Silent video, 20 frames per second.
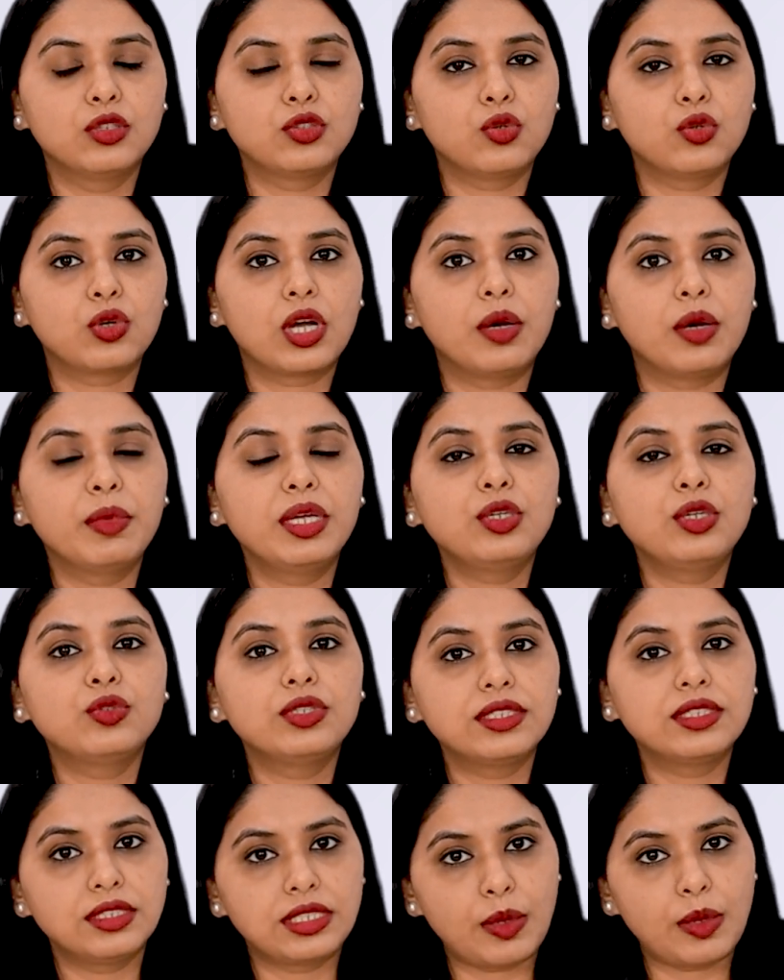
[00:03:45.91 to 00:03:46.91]
So coming to
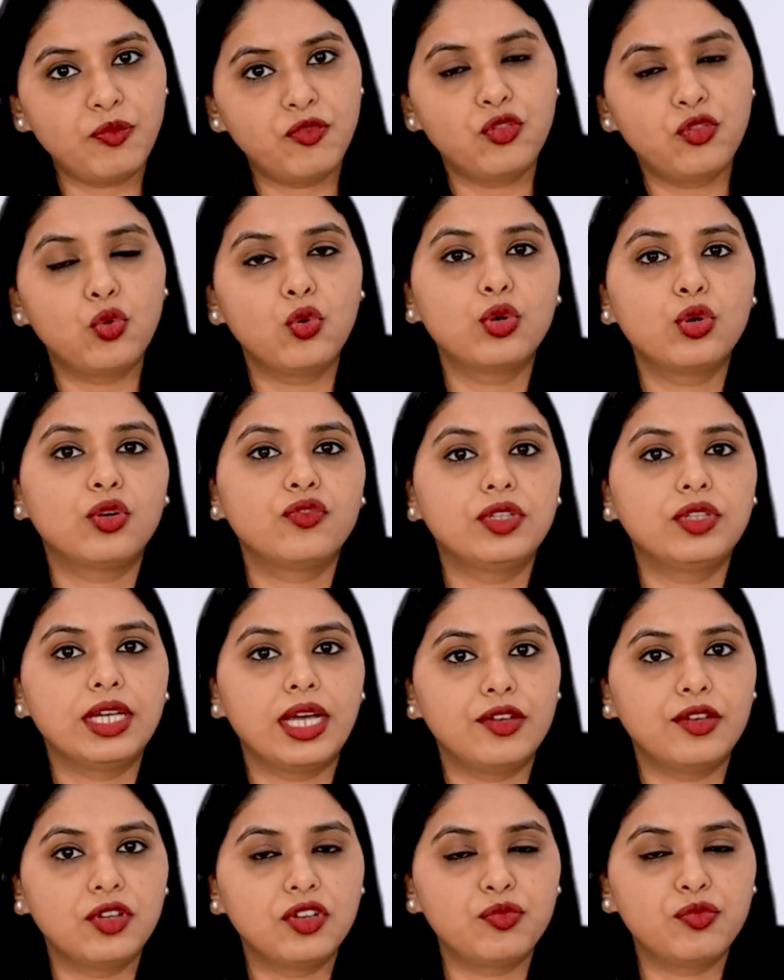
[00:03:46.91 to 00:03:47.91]
the step 4 of the
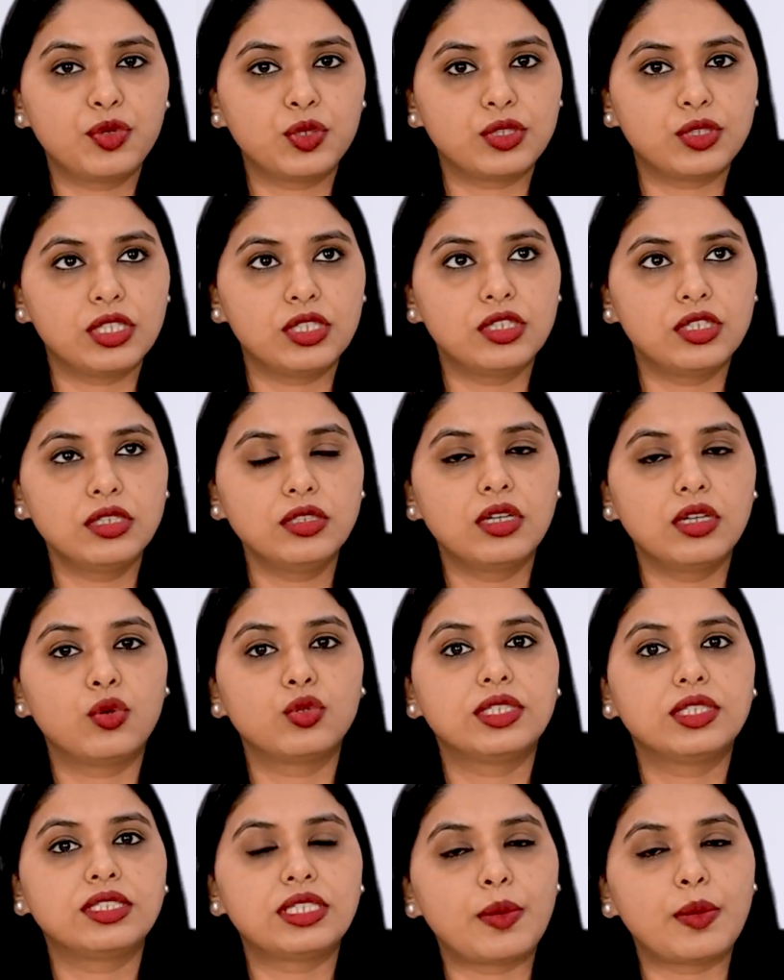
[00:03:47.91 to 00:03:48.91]
IVF procedure.
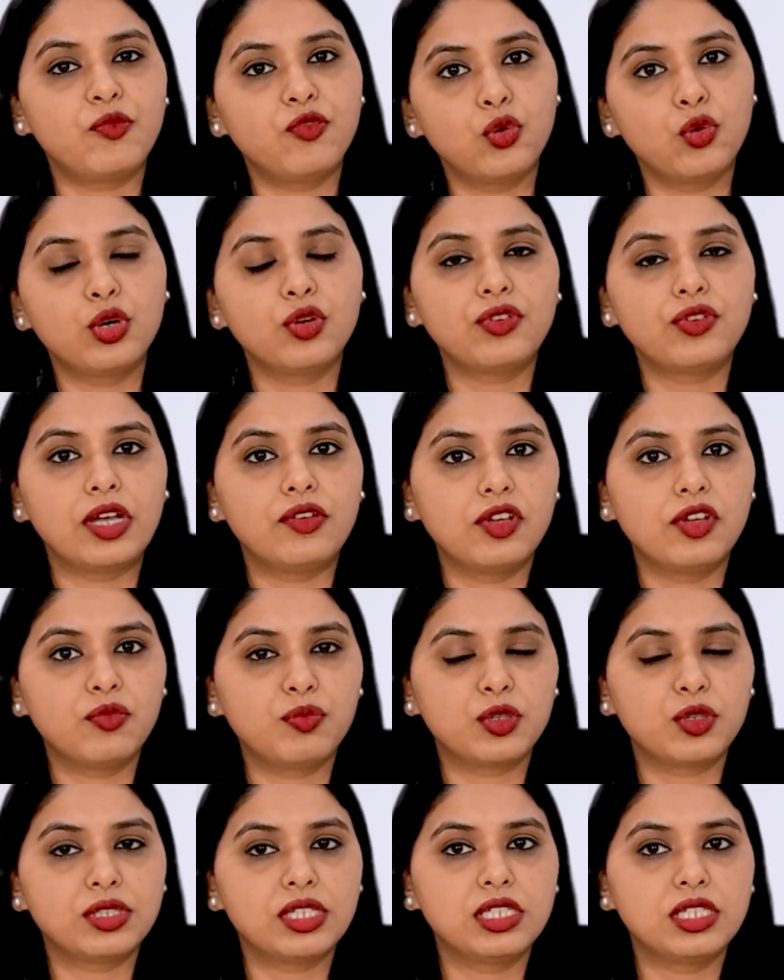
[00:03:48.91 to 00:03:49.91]
Now the step 4 of
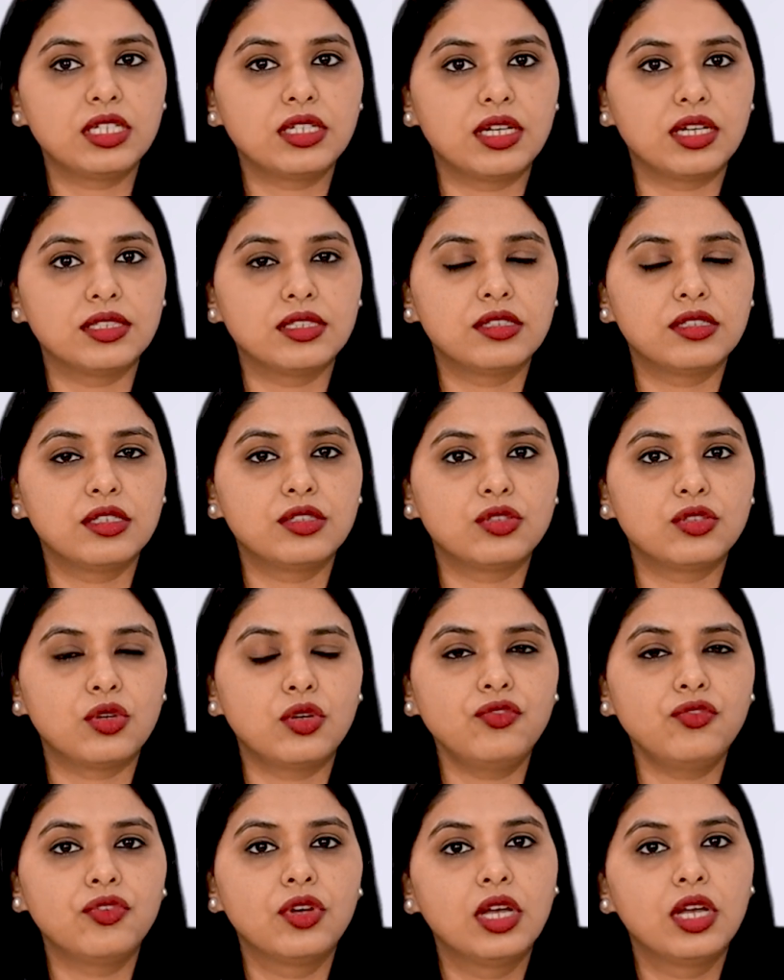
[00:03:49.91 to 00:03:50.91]
IVF procedure consists
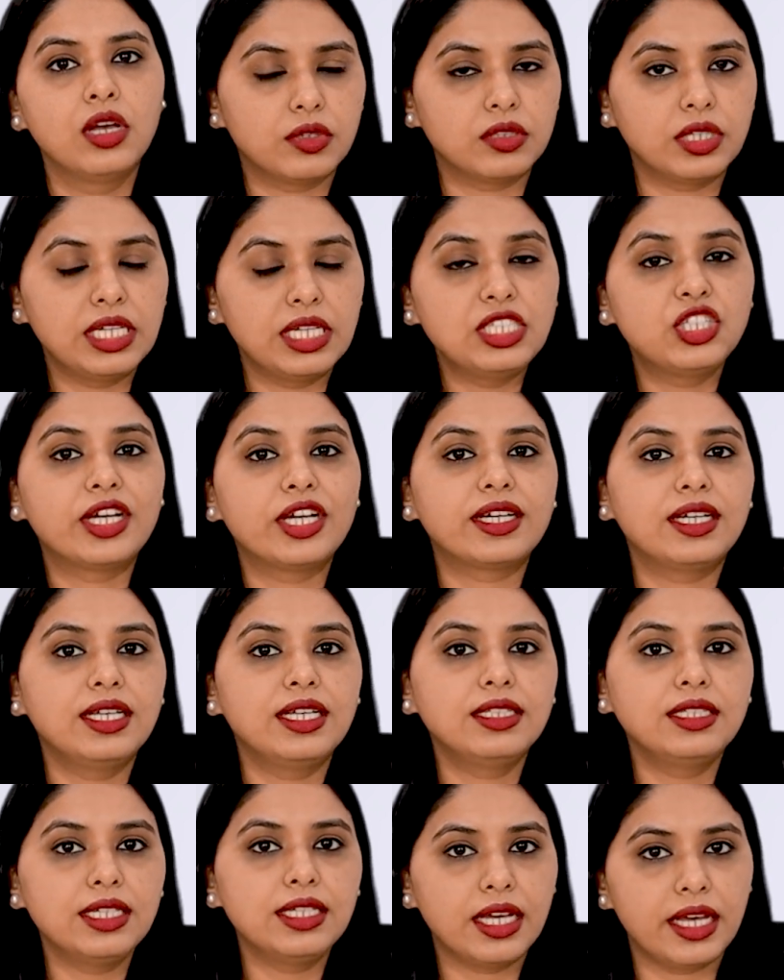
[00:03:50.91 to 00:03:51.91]
of
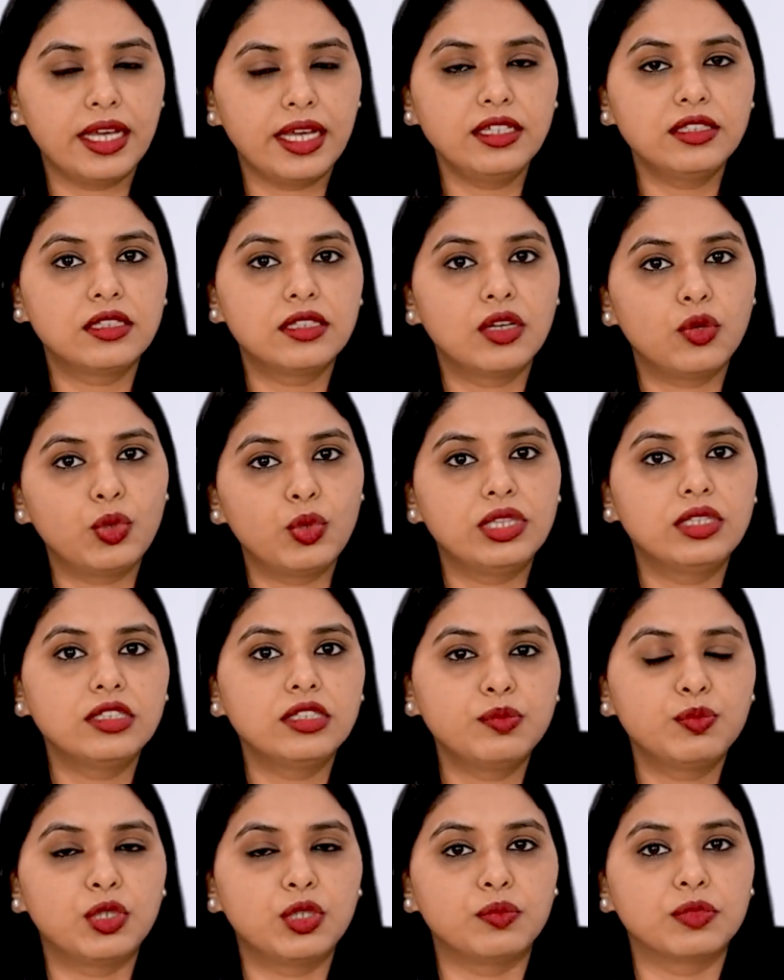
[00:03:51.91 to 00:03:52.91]
injecting the eggs with the
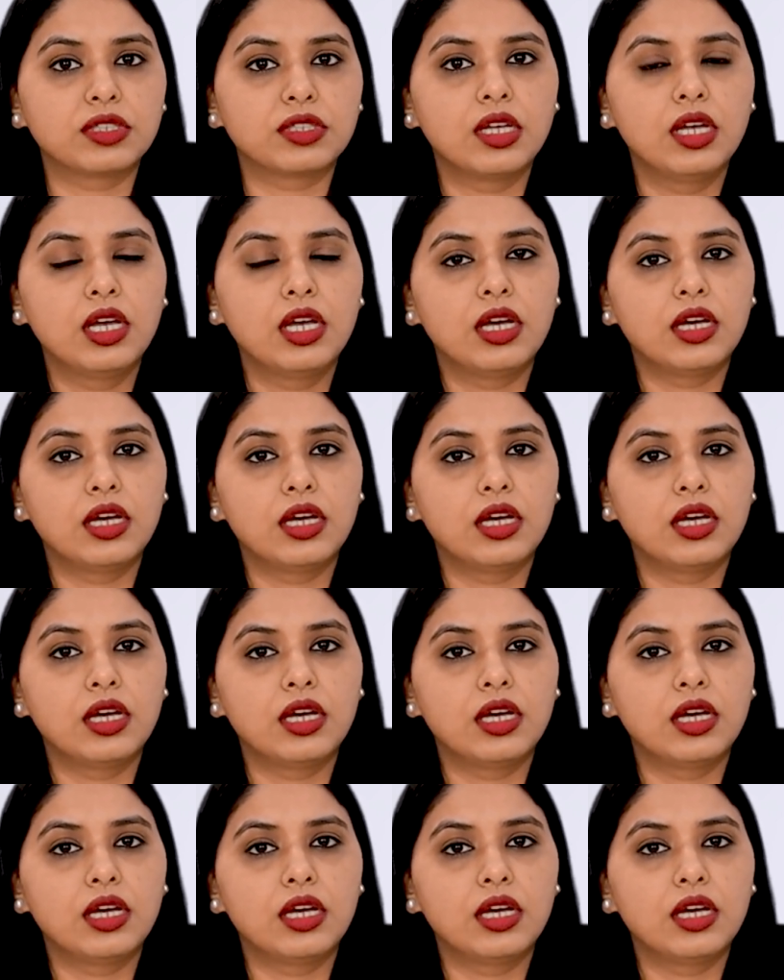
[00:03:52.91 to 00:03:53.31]
sperms.